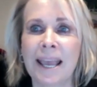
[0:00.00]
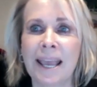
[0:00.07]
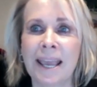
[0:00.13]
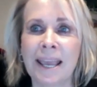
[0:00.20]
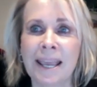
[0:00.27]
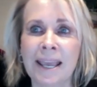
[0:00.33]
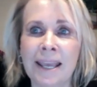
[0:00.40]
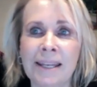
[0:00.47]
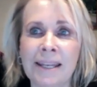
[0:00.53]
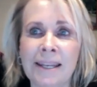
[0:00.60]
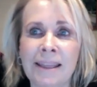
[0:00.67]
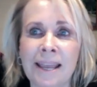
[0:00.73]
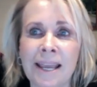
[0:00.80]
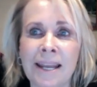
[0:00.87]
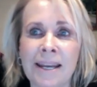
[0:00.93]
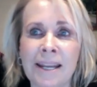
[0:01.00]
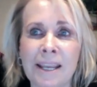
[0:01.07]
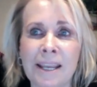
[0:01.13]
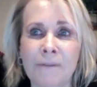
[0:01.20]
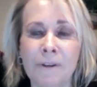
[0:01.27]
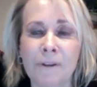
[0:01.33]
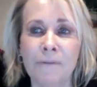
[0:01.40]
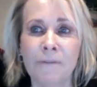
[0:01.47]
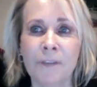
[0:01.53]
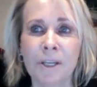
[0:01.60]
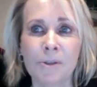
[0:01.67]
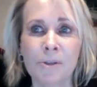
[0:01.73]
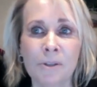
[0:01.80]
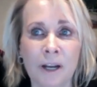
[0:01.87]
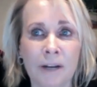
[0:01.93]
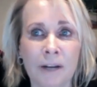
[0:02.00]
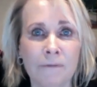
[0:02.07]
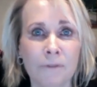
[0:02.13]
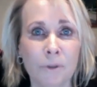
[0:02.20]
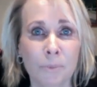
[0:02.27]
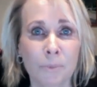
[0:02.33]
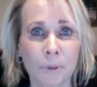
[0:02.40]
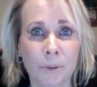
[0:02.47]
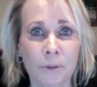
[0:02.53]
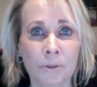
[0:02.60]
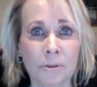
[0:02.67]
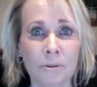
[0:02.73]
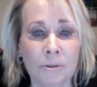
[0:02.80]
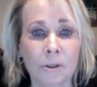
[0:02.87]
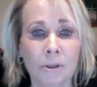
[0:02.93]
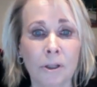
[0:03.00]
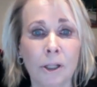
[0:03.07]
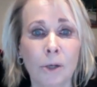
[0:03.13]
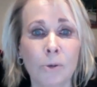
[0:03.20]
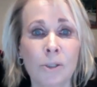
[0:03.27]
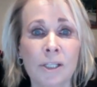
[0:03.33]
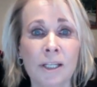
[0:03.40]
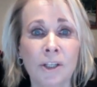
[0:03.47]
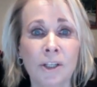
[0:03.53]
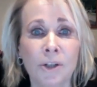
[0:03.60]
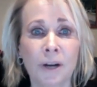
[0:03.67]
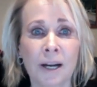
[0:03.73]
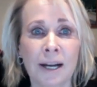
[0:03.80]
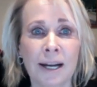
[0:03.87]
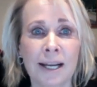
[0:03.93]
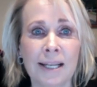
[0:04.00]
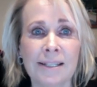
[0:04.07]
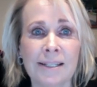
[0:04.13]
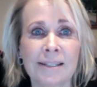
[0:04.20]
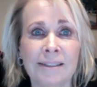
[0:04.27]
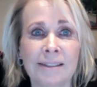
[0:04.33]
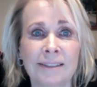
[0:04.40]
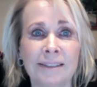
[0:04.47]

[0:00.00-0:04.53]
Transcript: And then if it feels comfortable, closing your eyes.